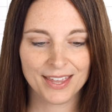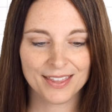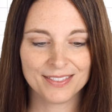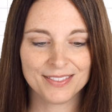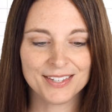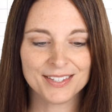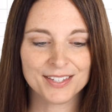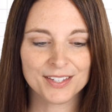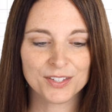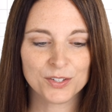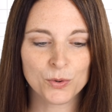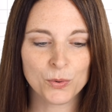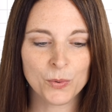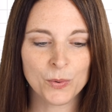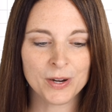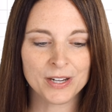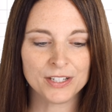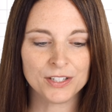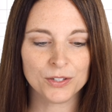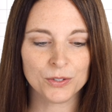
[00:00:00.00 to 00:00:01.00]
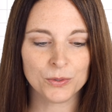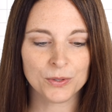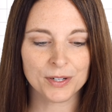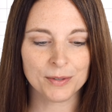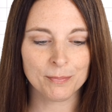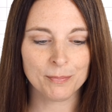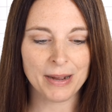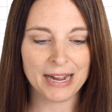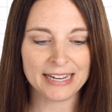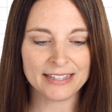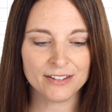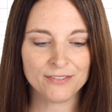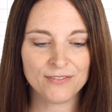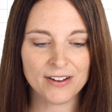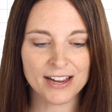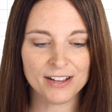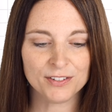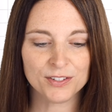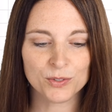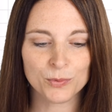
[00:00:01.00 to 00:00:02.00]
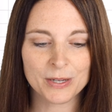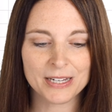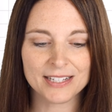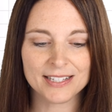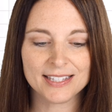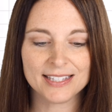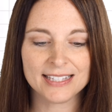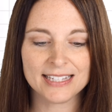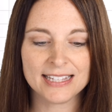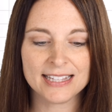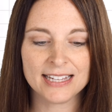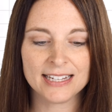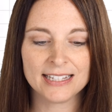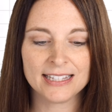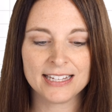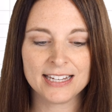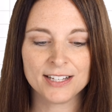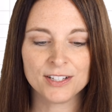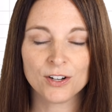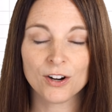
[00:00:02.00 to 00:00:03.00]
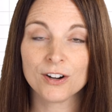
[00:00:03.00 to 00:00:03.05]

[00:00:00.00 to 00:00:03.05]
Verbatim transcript: This is going to combine the files so we can see that these